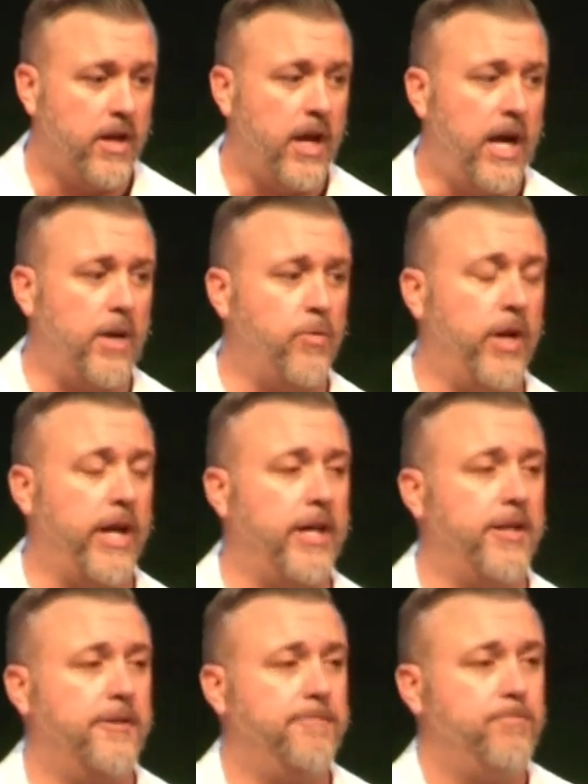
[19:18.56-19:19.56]
I
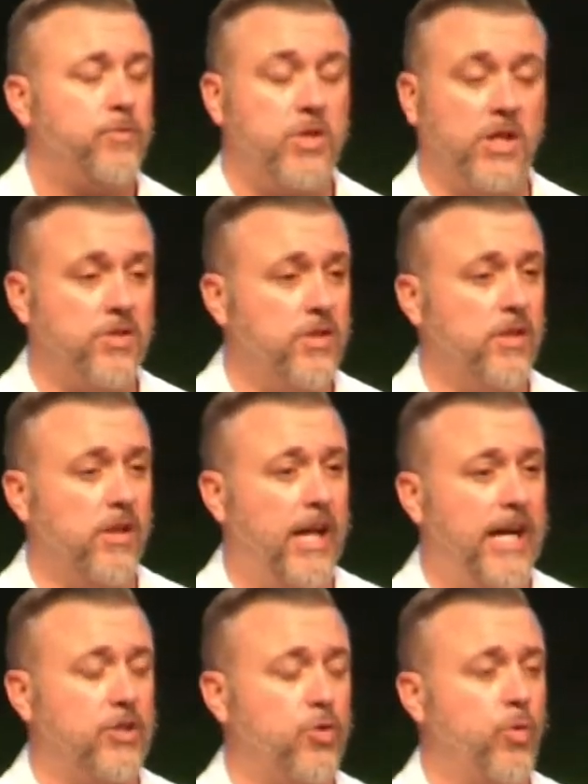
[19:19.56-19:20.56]
read just in the
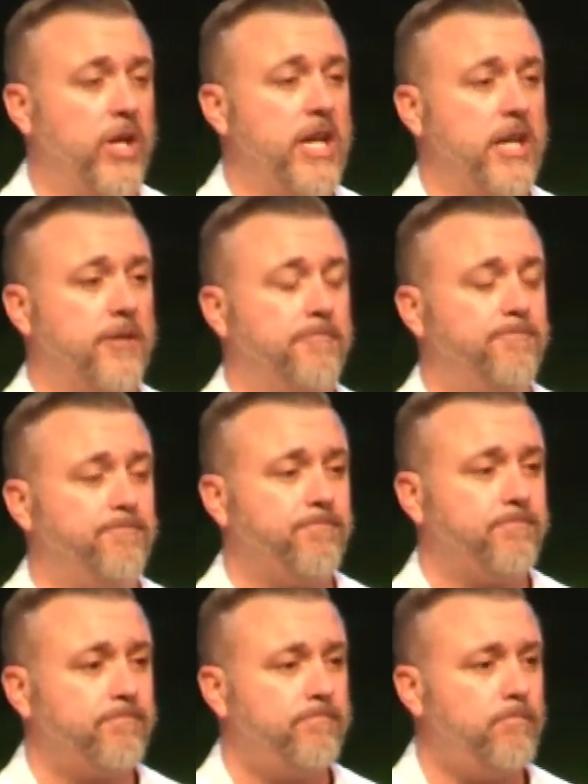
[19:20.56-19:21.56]
last week,
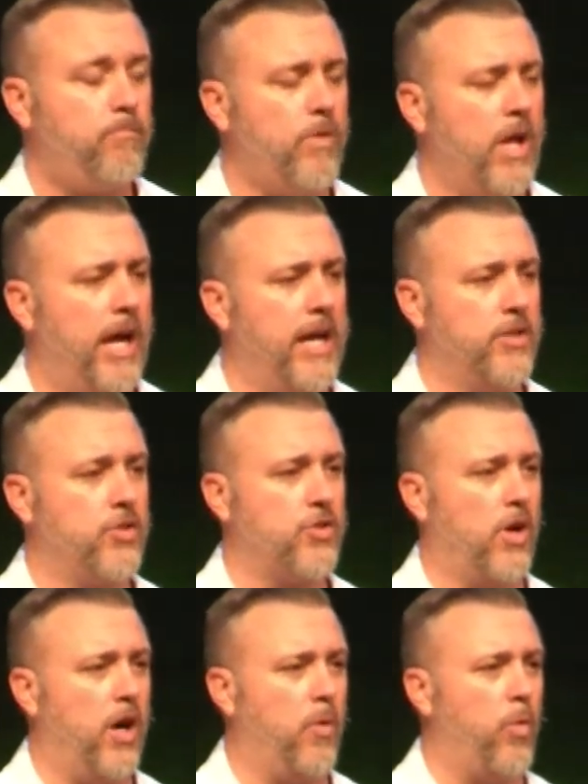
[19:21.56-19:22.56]
I had
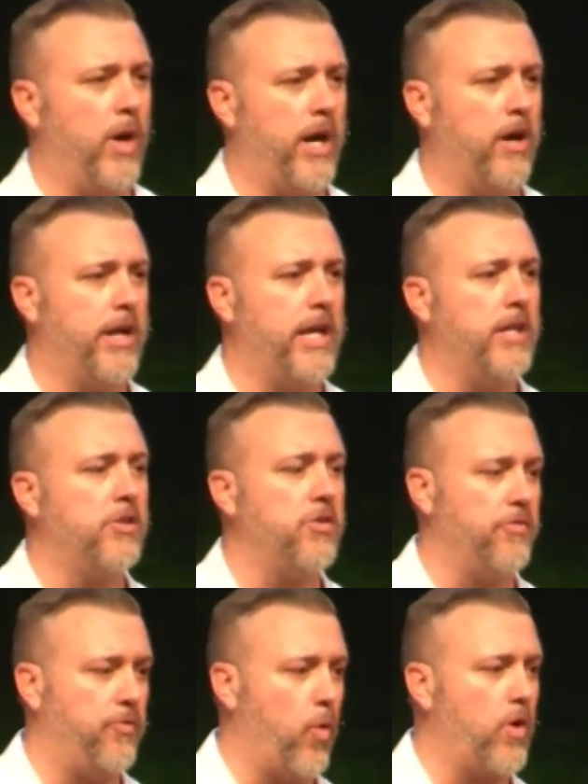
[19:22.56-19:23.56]
saw where in
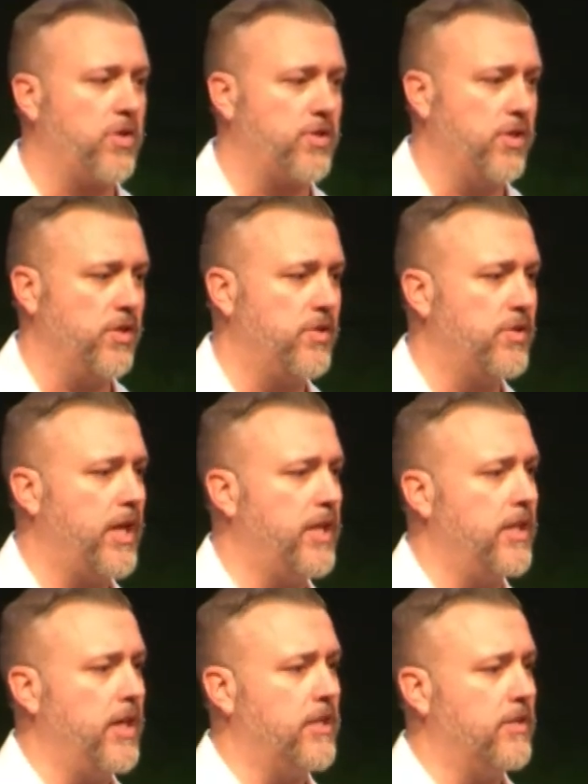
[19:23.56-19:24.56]
divorces, they had
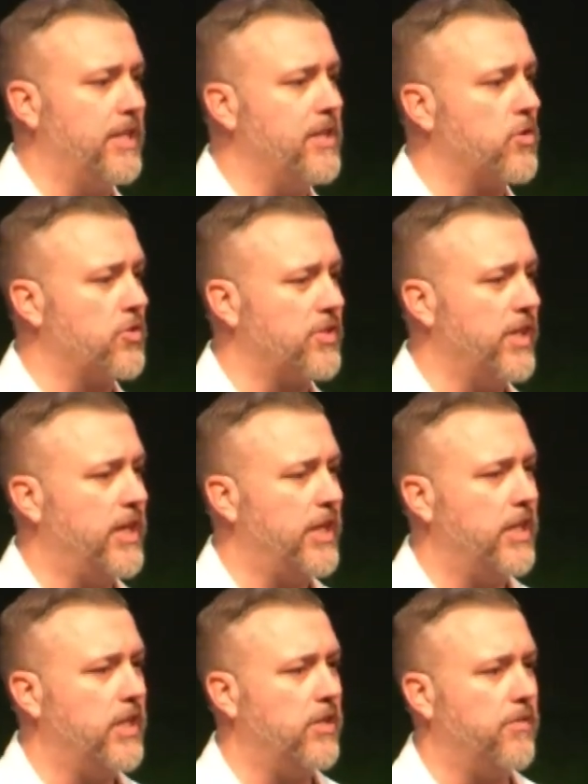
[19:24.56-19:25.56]
done a legal study,
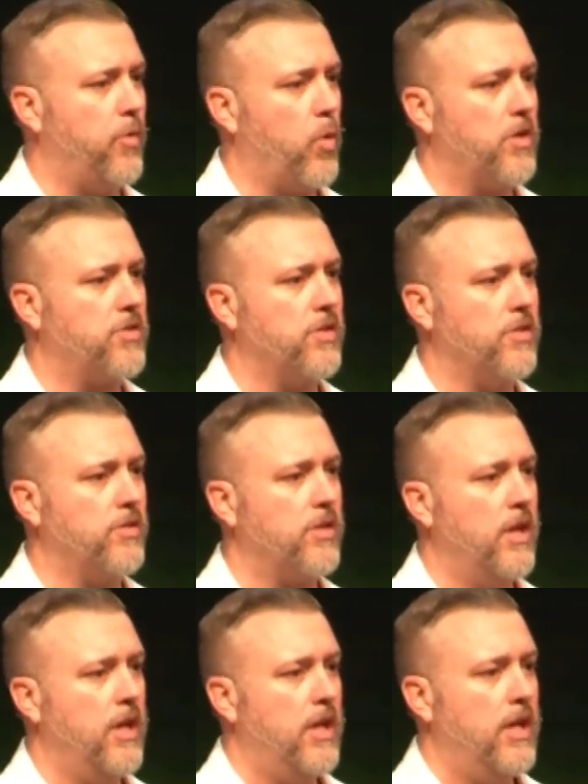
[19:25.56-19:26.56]
and in divorces,
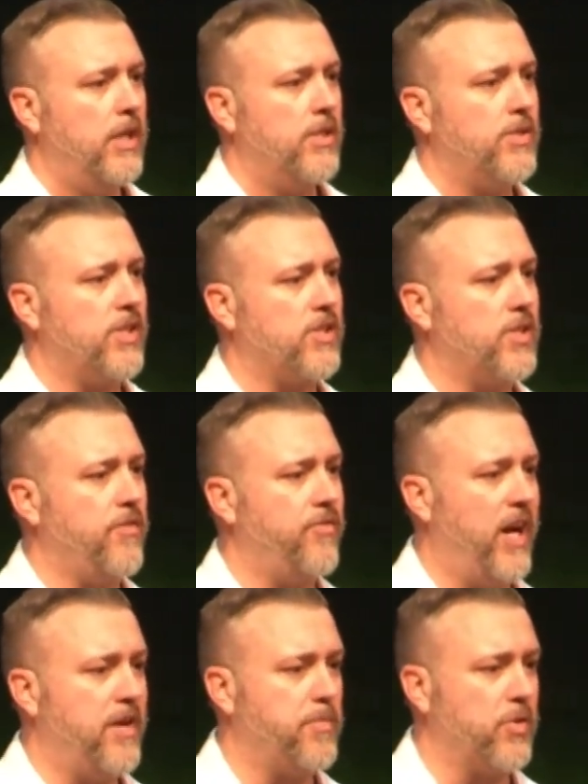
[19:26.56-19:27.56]

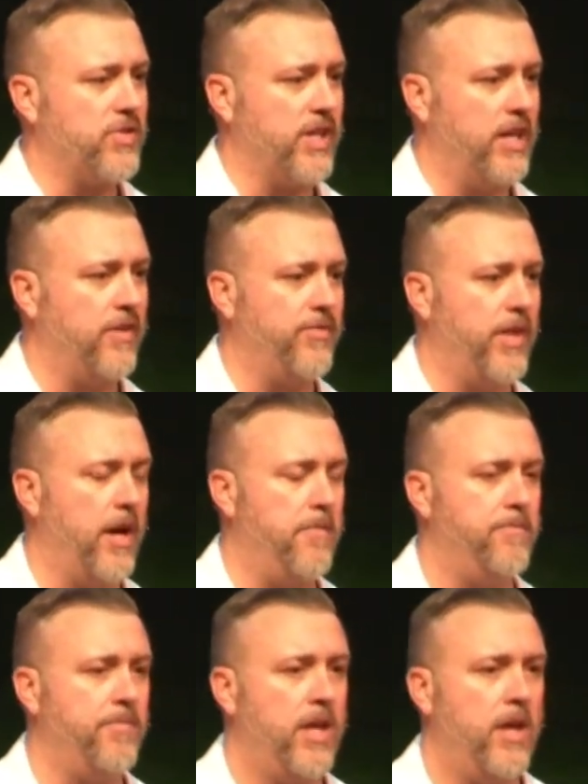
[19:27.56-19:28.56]
65% of
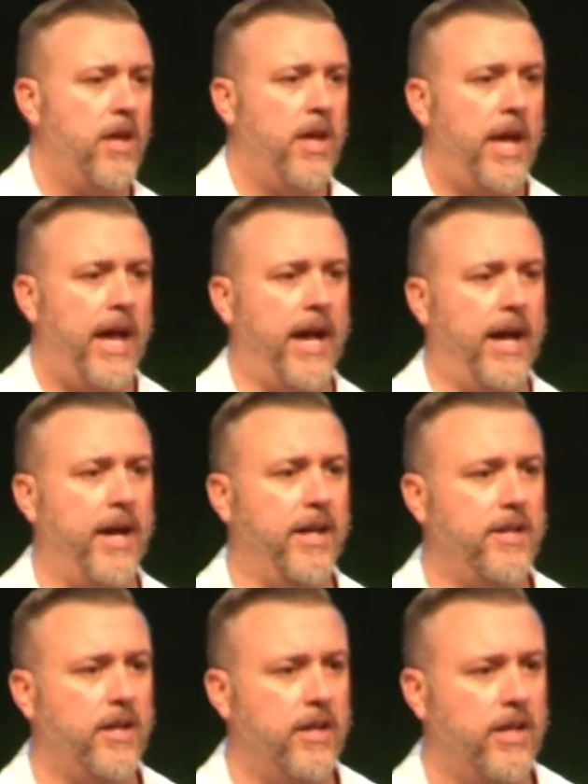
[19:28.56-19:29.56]
them
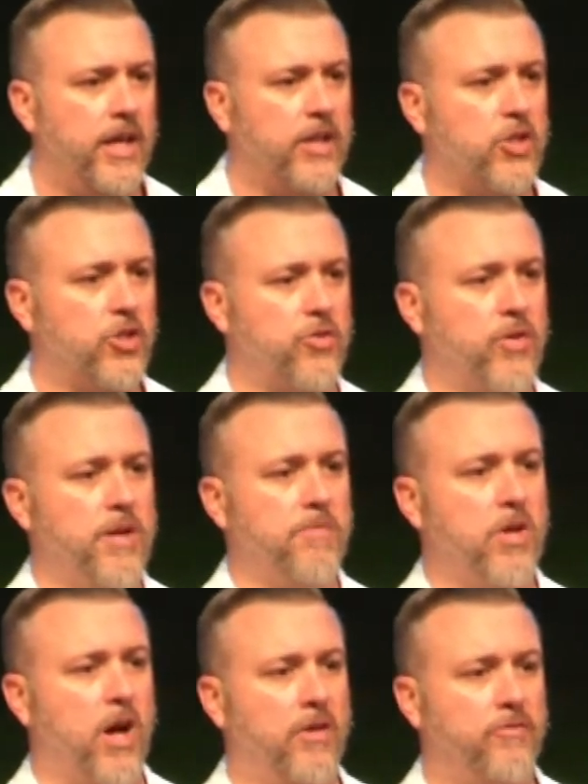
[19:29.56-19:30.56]
had extreme
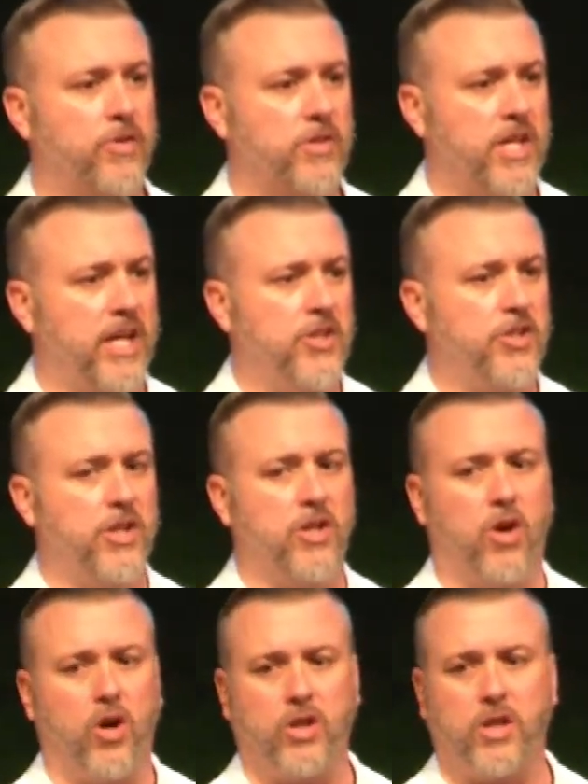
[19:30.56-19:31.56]
confrontation,
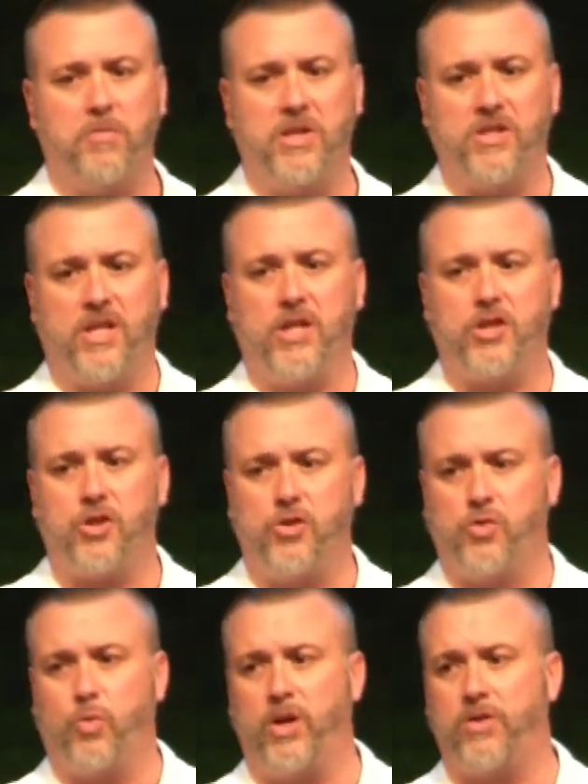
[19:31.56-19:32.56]
arguments,
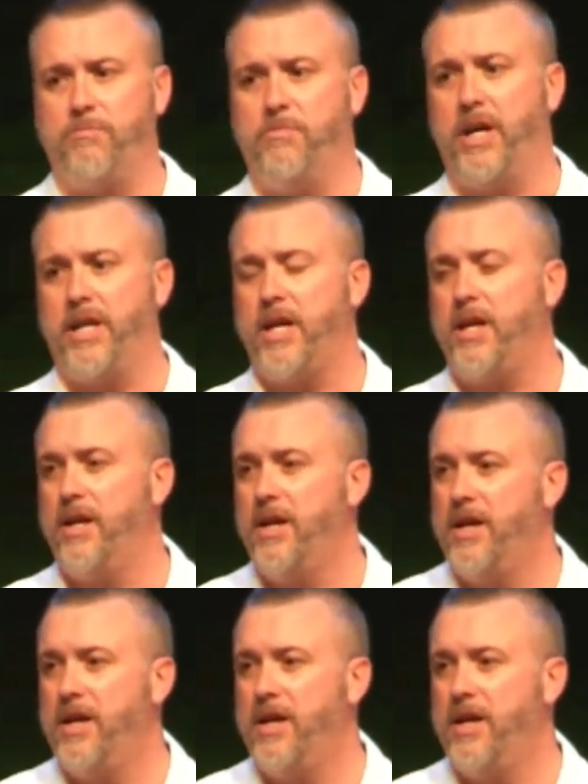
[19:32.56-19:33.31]
issues with money.